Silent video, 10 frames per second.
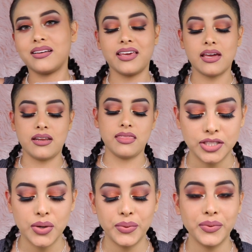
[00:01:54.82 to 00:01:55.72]
get in.
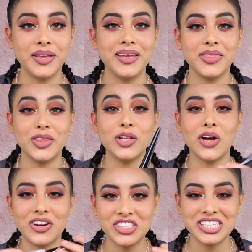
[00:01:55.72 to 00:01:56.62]
So
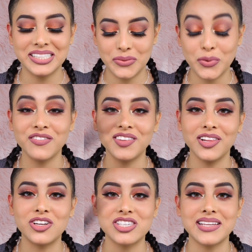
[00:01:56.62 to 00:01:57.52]
one of the
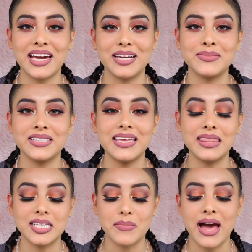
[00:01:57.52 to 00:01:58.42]
largest items in
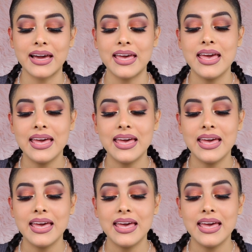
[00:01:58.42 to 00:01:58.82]
this bag